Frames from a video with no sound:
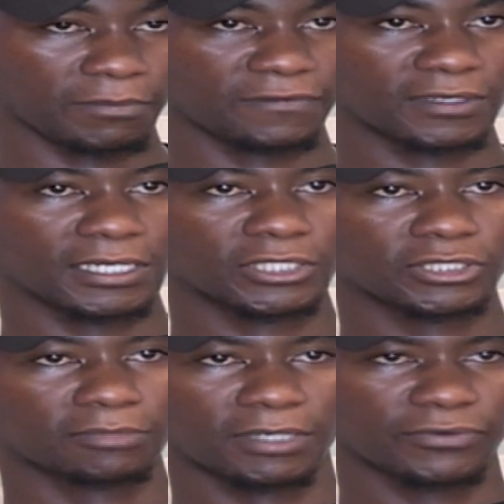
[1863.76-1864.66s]
the
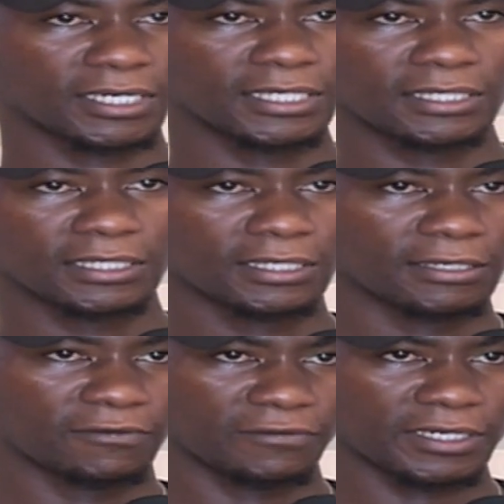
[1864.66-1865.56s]
village, but really
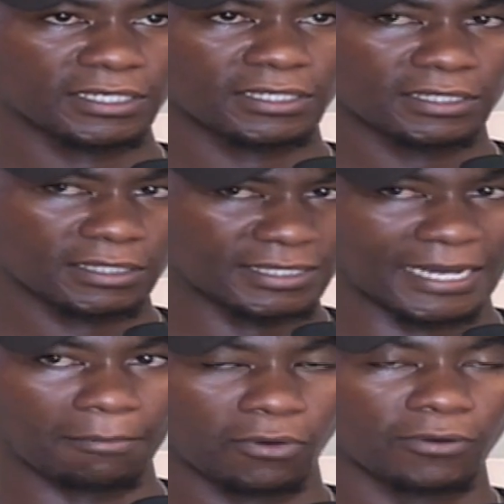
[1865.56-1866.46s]
very kitambo.